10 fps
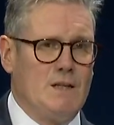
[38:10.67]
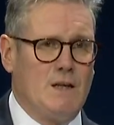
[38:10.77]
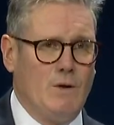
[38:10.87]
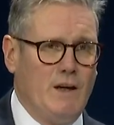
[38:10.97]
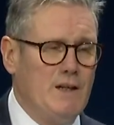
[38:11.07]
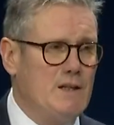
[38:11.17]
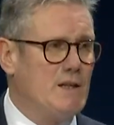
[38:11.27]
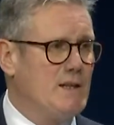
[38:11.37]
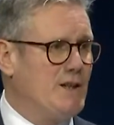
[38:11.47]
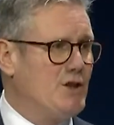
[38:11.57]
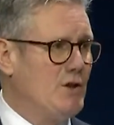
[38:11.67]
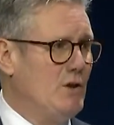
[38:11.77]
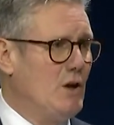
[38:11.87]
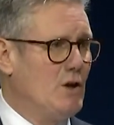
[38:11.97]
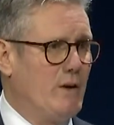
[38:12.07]
So
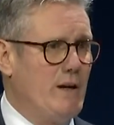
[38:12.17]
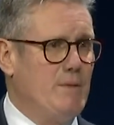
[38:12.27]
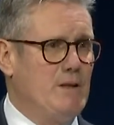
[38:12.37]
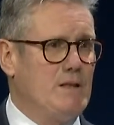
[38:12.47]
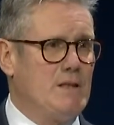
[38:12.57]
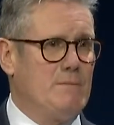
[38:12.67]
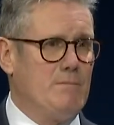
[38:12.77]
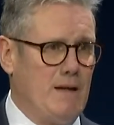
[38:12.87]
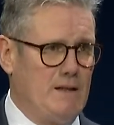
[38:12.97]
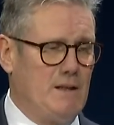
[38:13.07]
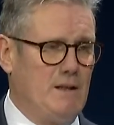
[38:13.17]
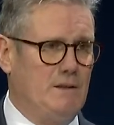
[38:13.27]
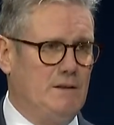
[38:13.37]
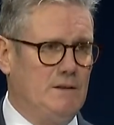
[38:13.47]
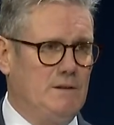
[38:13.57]
international agreements matter.
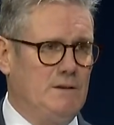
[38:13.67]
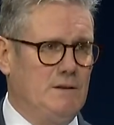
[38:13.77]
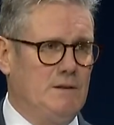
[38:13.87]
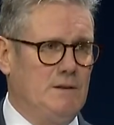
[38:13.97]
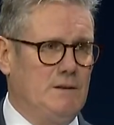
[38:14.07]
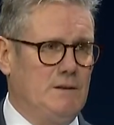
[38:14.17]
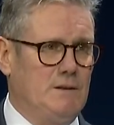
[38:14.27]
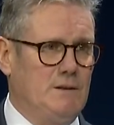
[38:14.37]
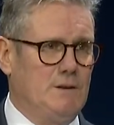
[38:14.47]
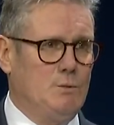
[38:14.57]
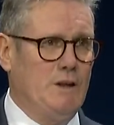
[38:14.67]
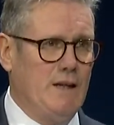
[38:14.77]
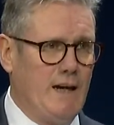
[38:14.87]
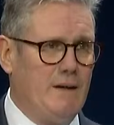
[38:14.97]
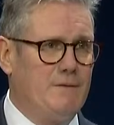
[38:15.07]
We
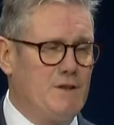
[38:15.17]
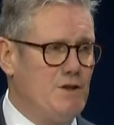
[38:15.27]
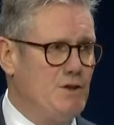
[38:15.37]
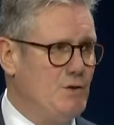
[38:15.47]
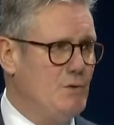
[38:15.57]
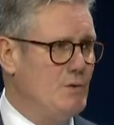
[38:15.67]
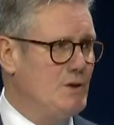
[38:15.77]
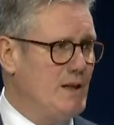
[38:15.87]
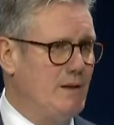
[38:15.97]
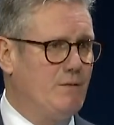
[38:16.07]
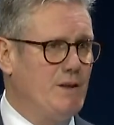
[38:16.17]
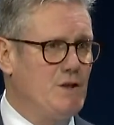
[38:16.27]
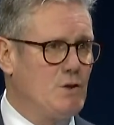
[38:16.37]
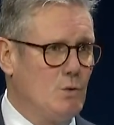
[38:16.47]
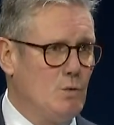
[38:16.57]
have to use
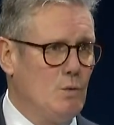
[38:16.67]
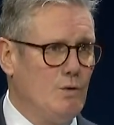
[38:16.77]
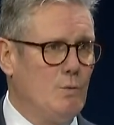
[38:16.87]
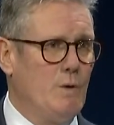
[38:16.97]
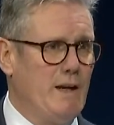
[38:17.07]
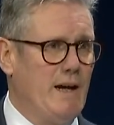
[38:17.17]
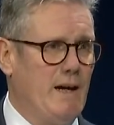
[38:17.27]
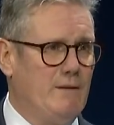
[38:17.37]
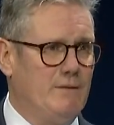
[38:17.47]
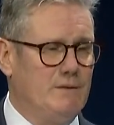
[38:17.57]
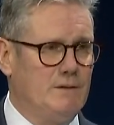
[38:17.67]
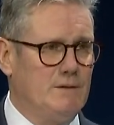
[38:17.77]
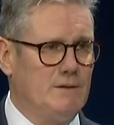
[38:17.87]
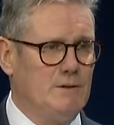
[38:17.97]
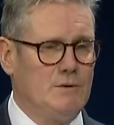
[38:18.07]
every tool that we have,
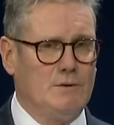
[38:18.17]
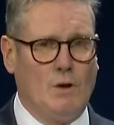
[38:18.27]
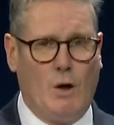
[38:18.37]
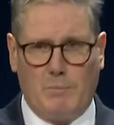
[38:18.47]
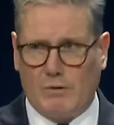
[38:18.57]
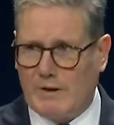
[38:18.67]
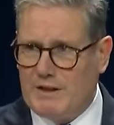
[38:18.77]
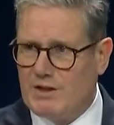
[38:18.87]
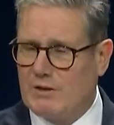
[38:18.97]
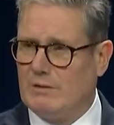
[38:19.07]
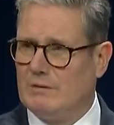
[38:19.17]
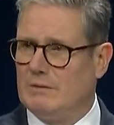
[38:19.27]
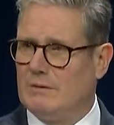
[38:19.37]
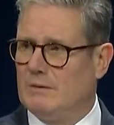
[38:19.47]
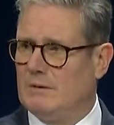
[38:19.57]
operational,
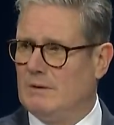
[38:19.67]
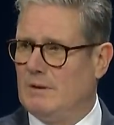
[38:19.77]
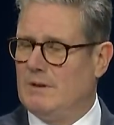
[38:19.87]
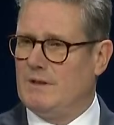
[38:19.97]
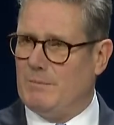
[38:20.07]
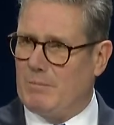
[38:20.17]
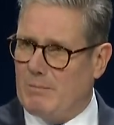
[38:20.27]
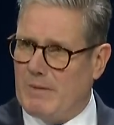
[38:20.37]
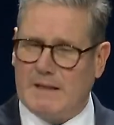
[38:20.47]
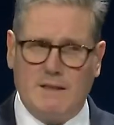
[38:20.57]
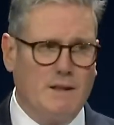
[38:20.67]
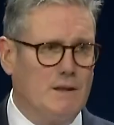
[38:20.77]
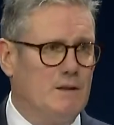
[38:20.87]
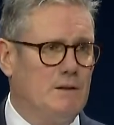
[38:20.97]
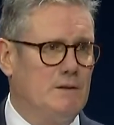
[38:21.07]
diplomatic,
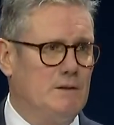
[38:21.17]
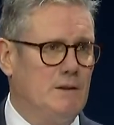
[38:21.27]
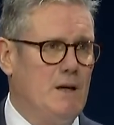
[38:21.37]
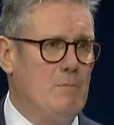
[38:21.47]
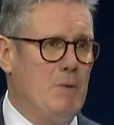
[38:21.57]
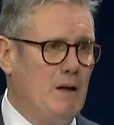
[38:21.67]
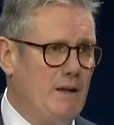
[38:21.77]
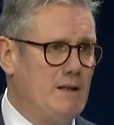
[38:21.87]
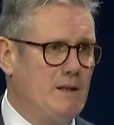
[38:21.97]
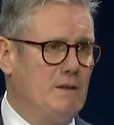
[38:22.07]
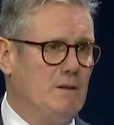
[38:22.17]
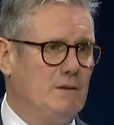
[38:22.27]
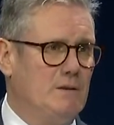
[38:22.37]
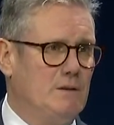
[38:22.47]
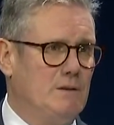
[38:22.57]
political,
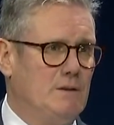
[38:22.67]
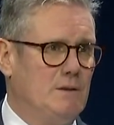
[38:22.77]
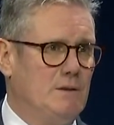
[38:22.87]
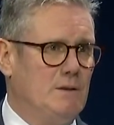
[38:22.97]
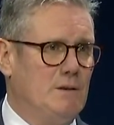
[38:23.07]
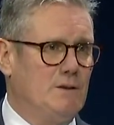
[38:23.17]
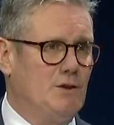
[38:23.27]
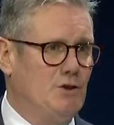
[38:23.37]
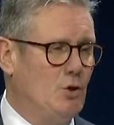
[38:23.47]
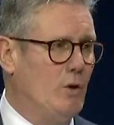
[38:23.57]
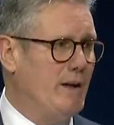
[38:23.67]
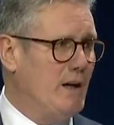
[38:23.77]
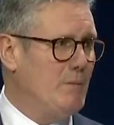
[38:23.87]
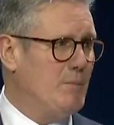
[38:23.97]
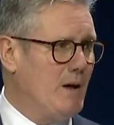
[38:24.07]
to
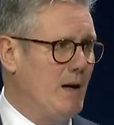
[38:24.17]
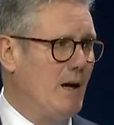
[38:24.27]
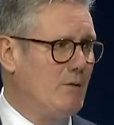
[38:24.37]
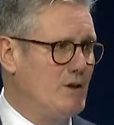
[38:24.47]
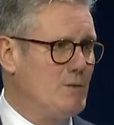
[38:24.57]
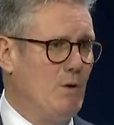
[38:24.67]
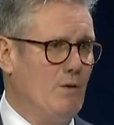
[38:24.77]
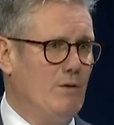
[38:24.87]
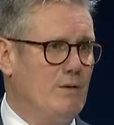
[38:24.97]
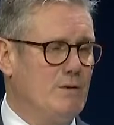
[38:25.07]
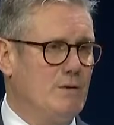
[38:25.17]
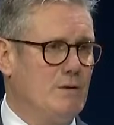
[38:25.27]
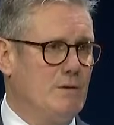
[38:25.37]
join up our response.